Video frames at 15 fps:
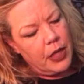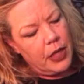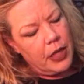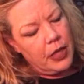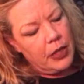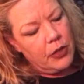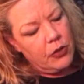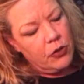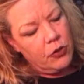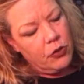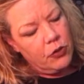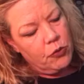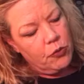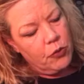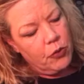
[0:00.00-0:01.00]
a
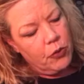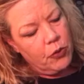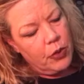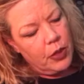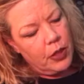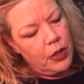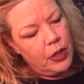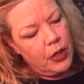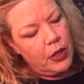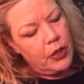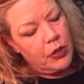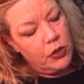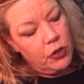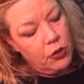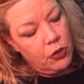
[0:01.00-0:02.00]

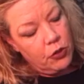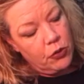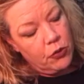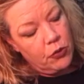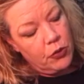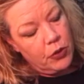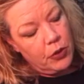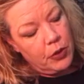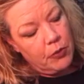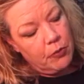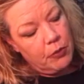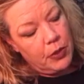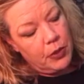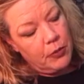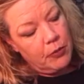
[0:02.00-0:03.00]
2
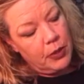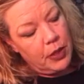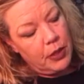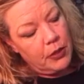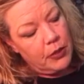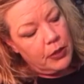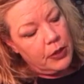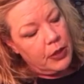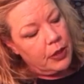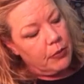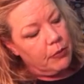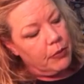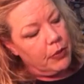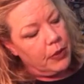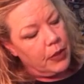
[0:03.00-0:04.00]
millimeter
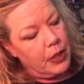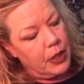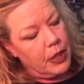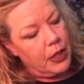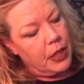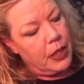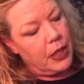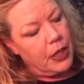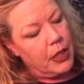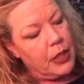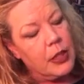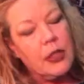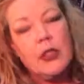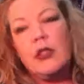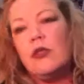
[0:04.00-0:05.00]
tip, and
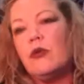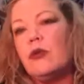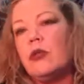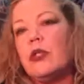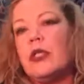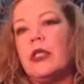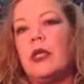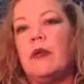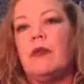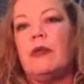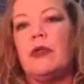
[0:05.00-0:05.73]
it's a dual tip.